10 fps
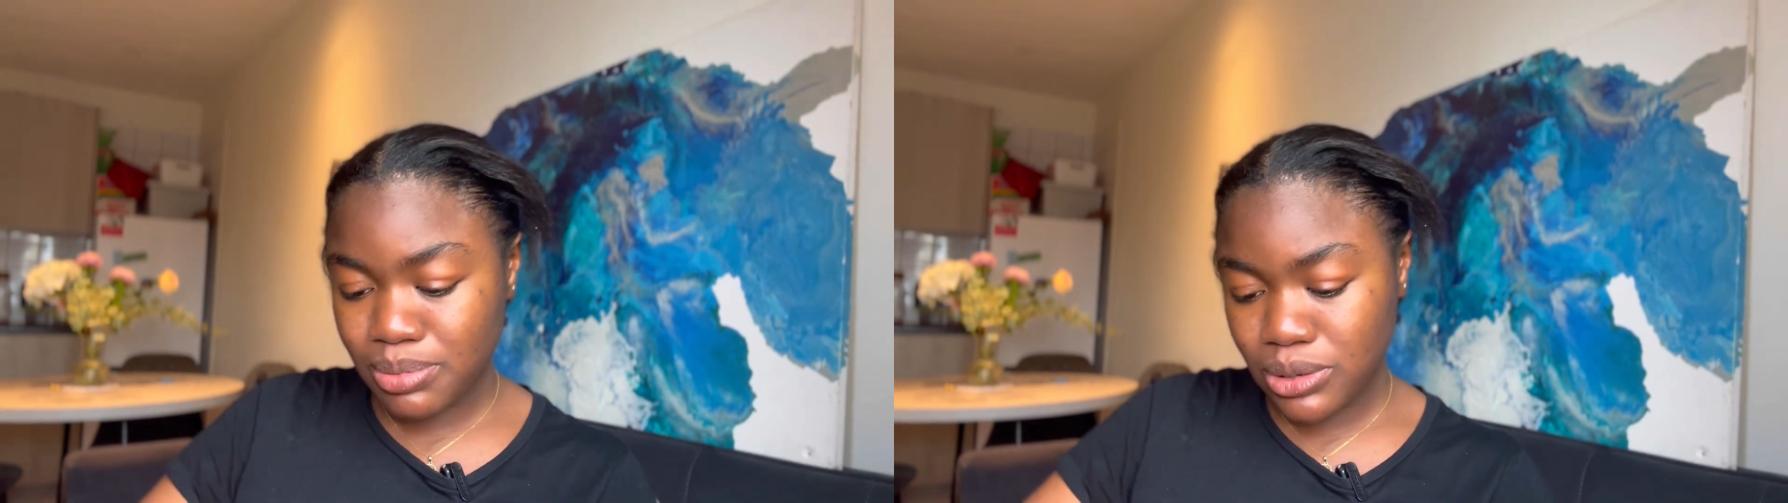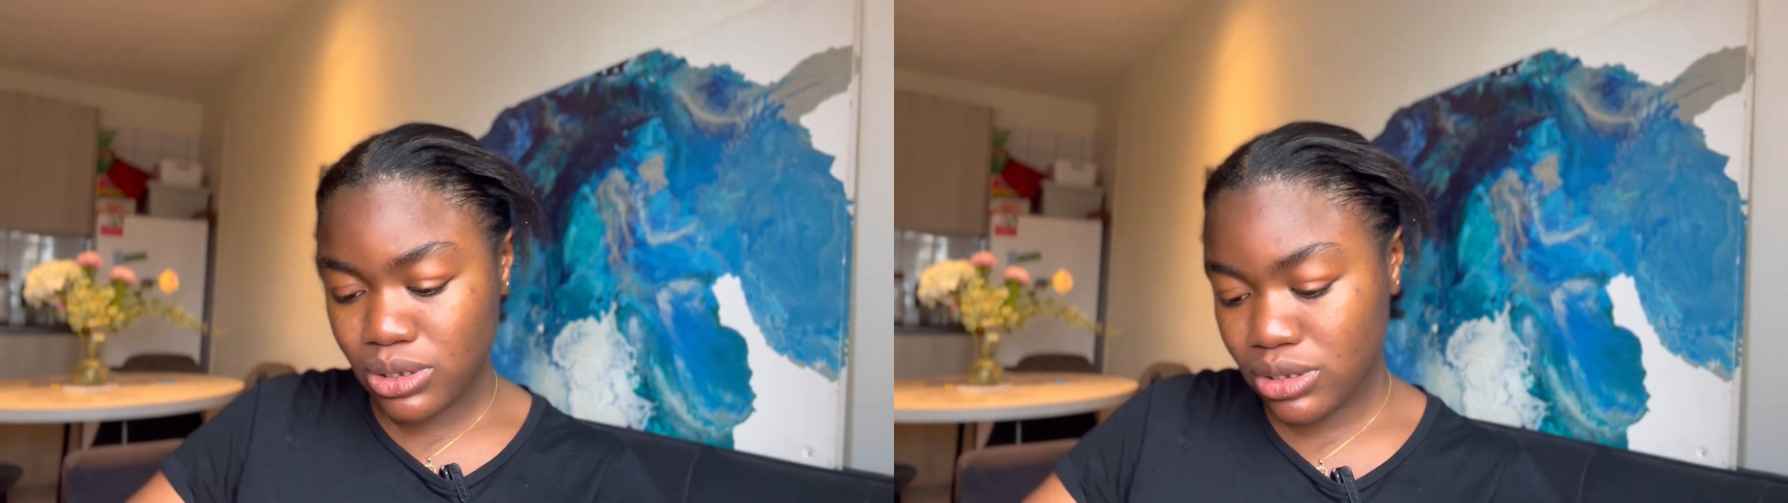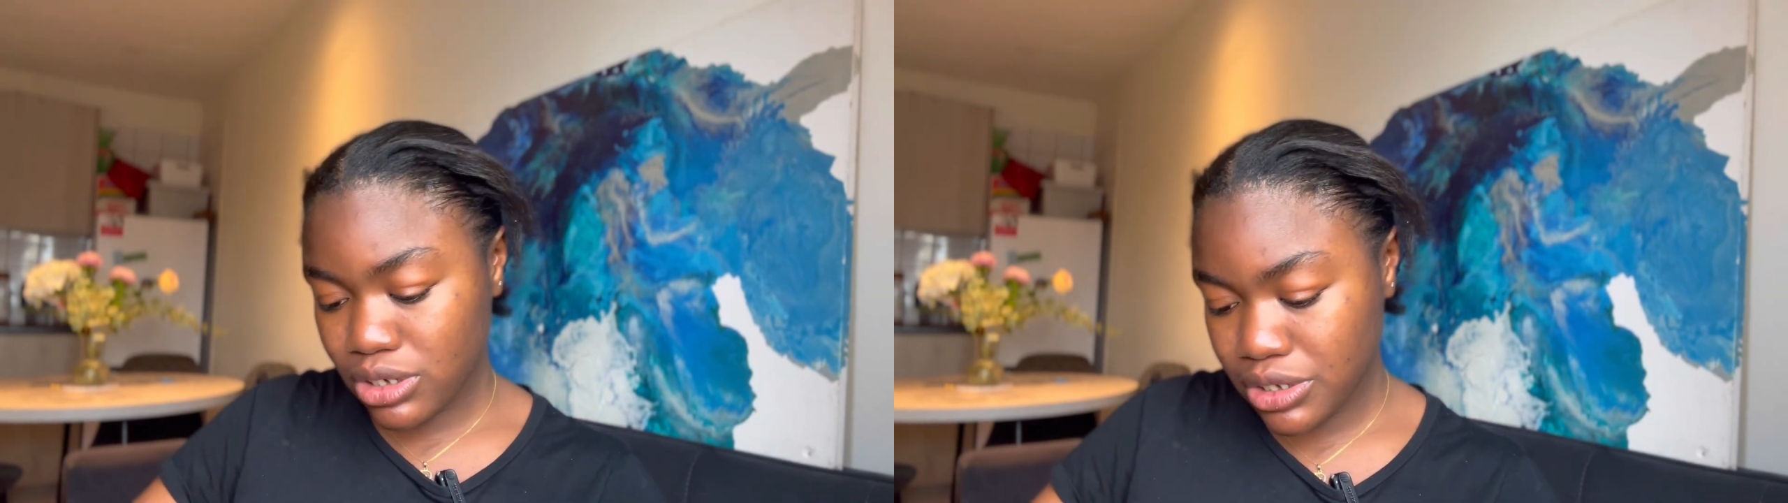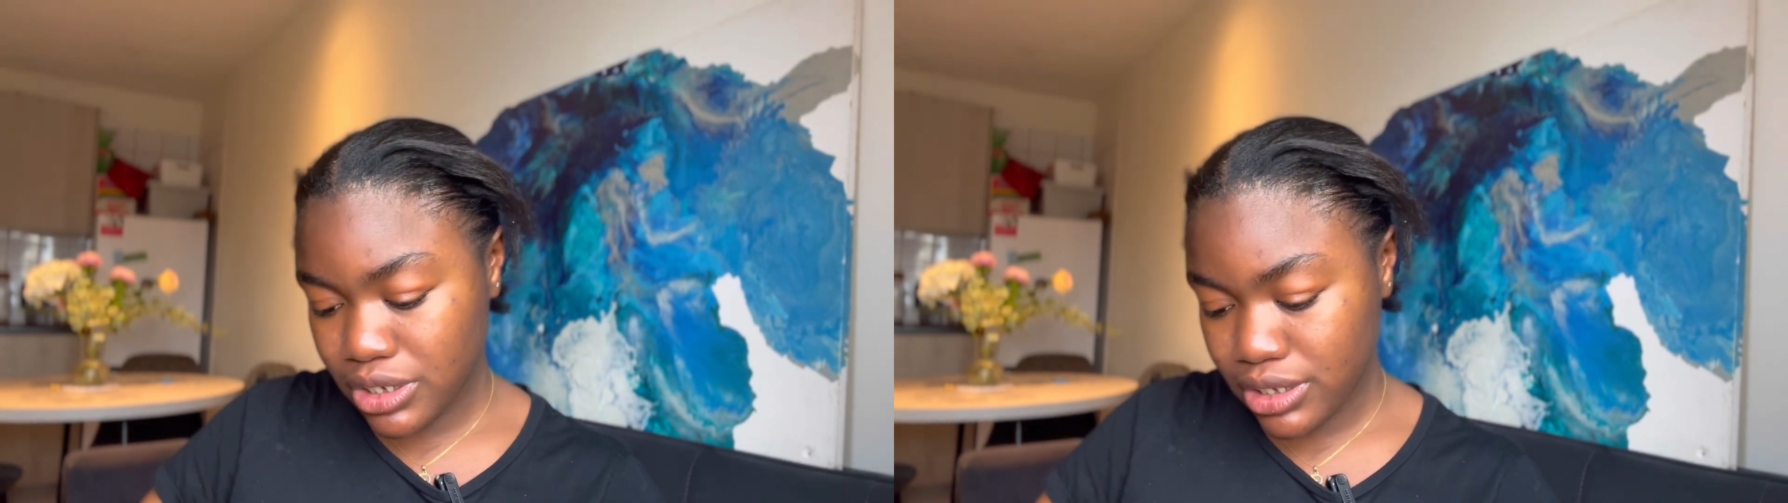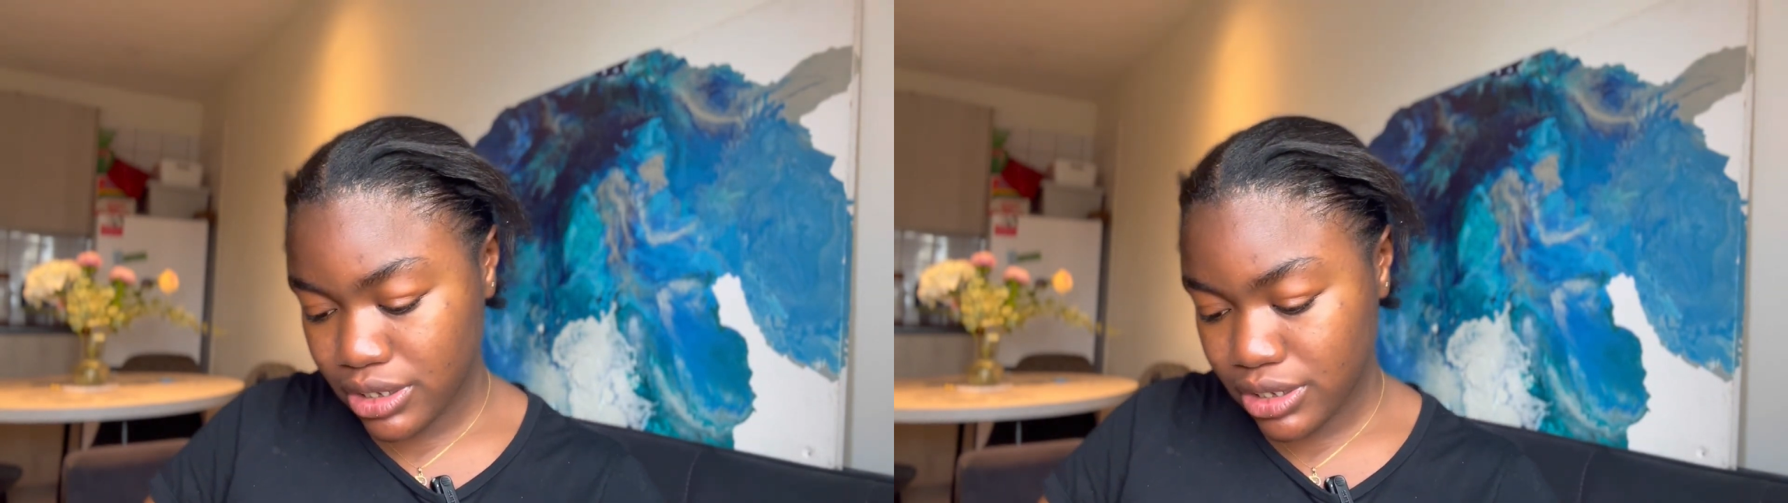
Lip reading: sorry.